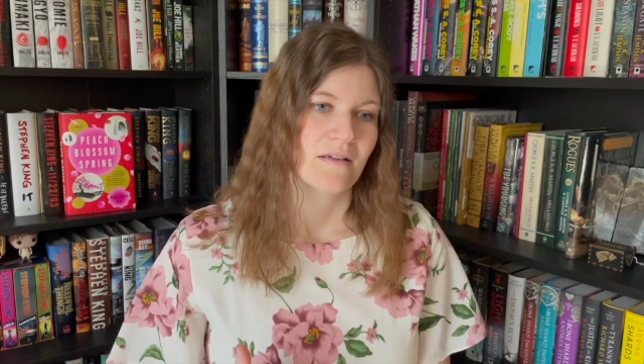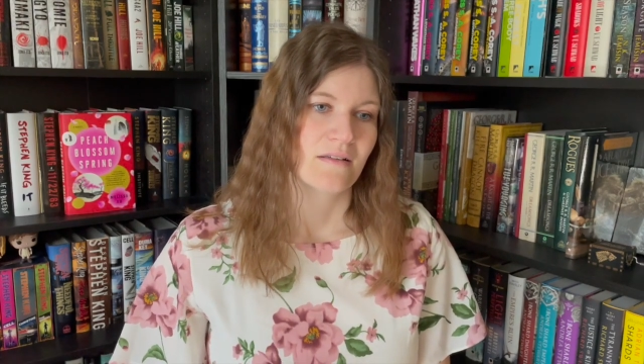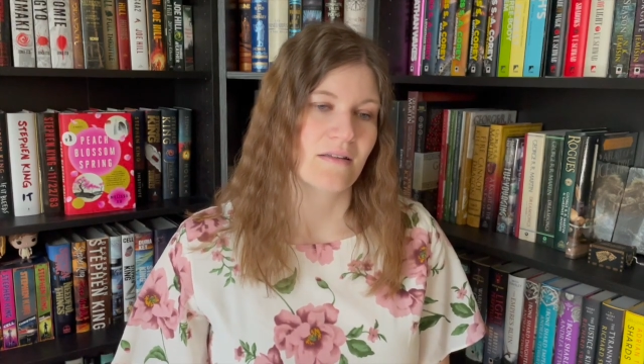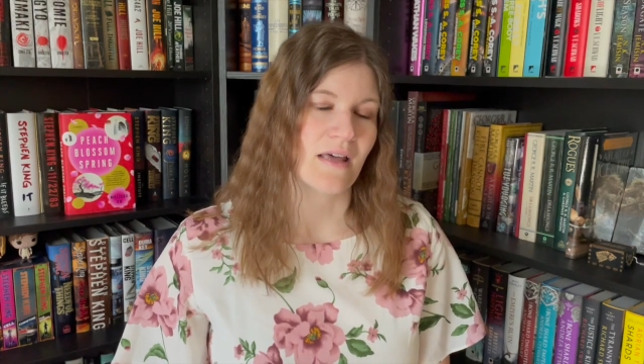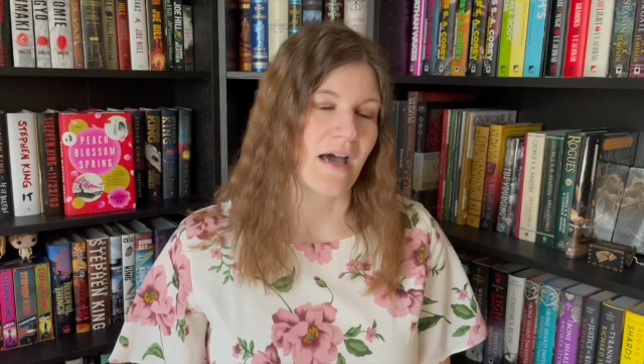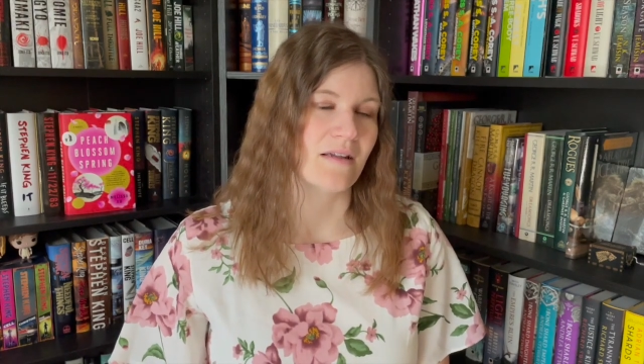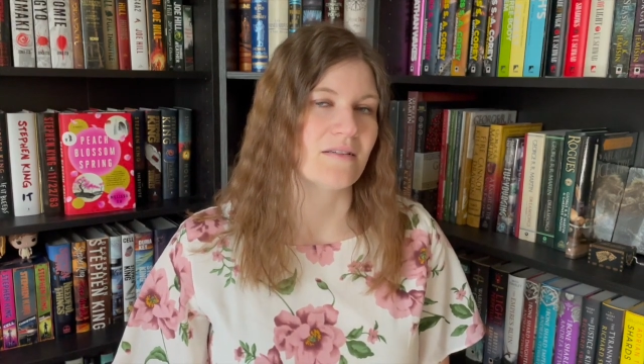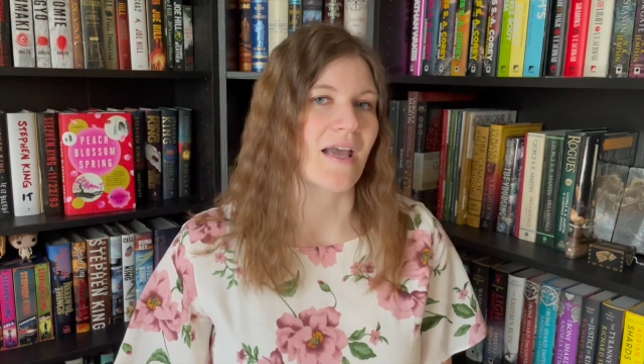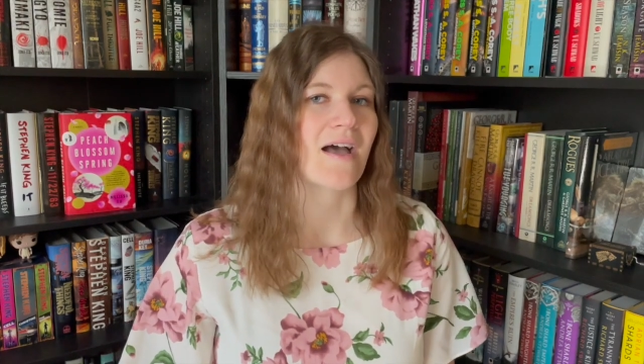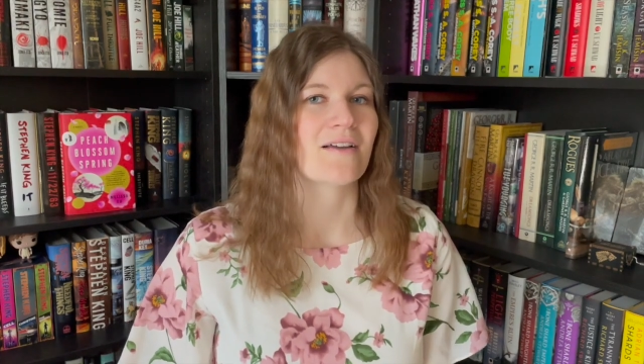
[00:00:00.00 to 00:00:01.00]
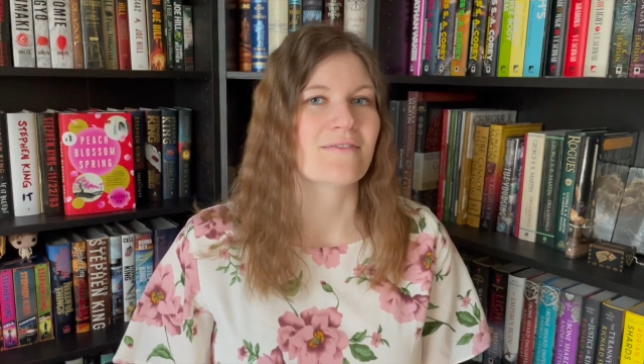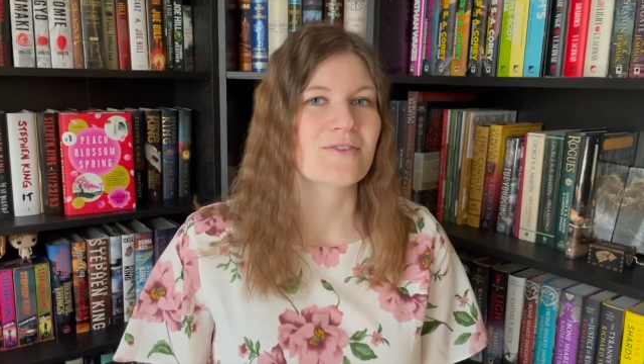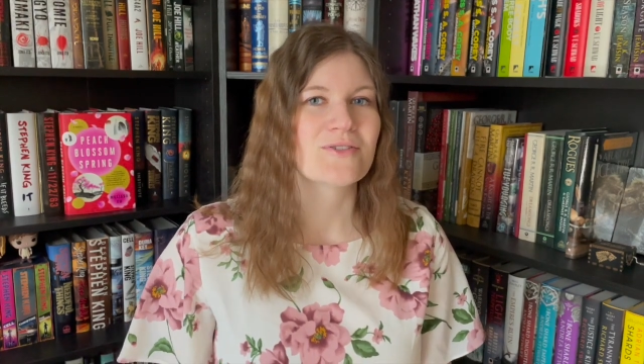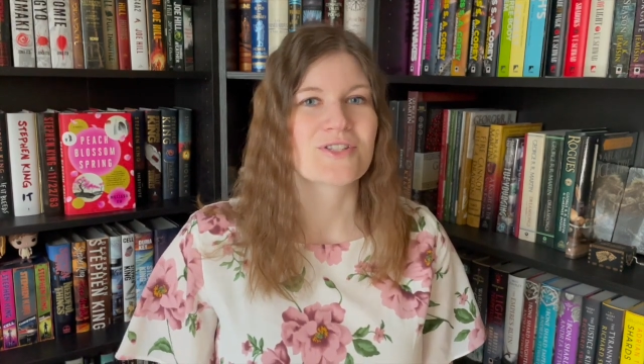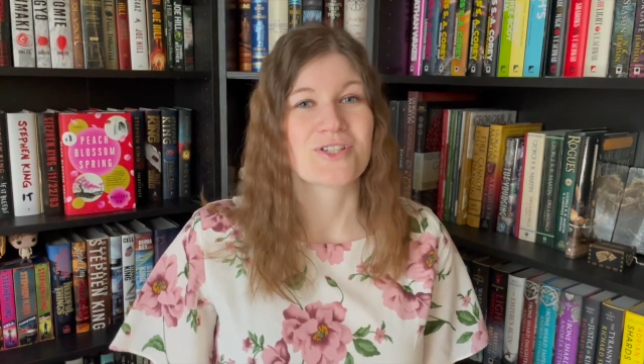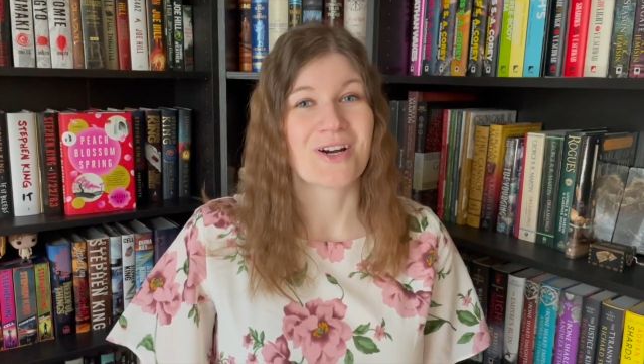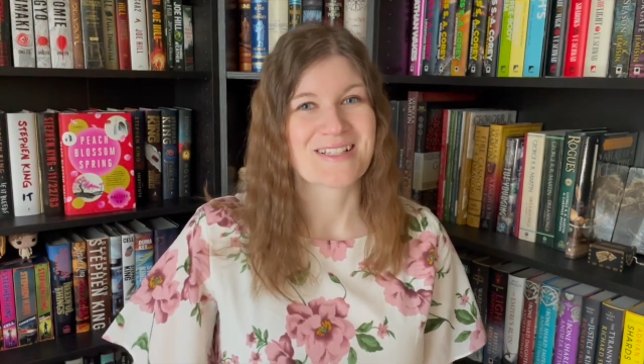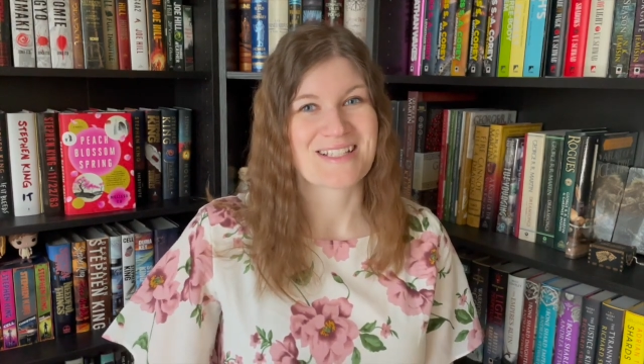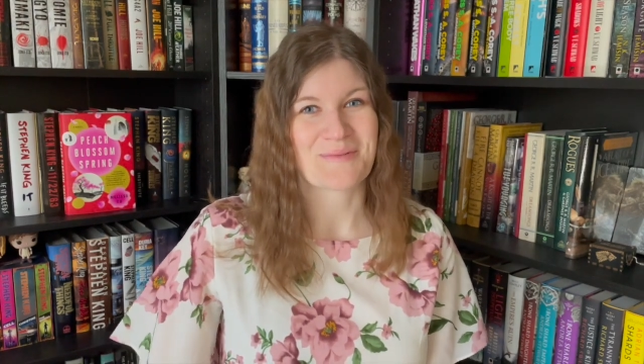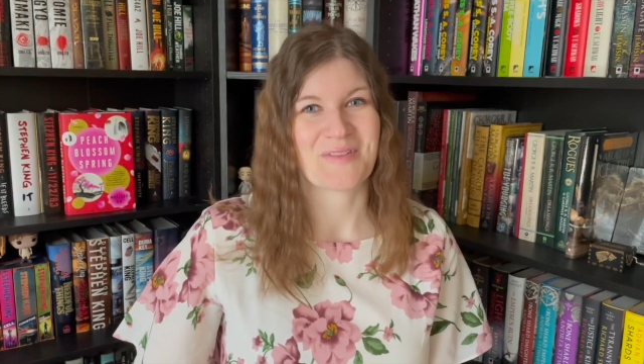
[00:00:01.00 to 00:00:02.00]
that, yeah, if you just start
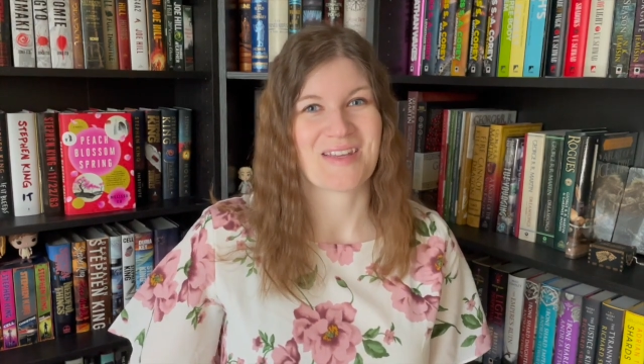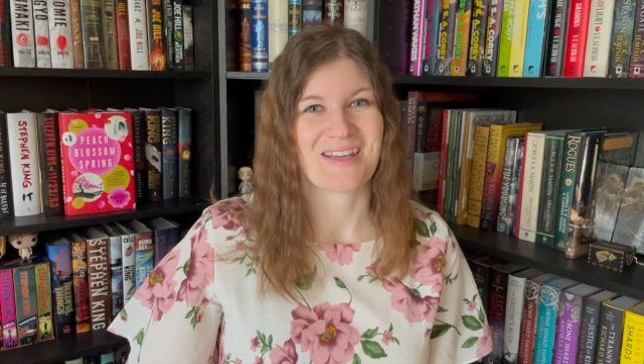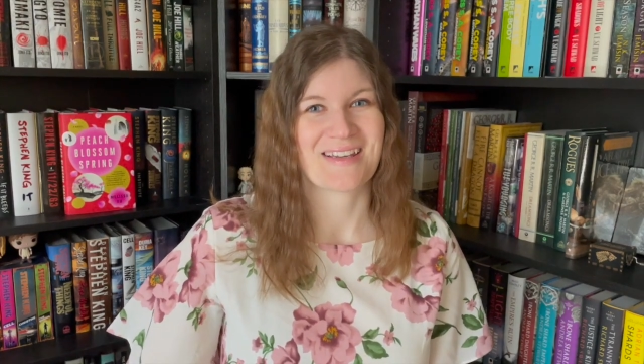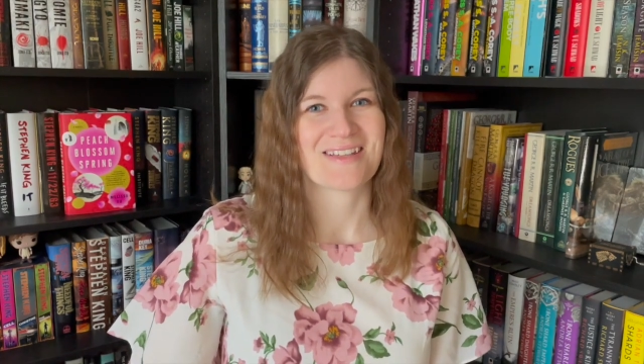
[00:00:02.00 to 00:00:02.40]
something,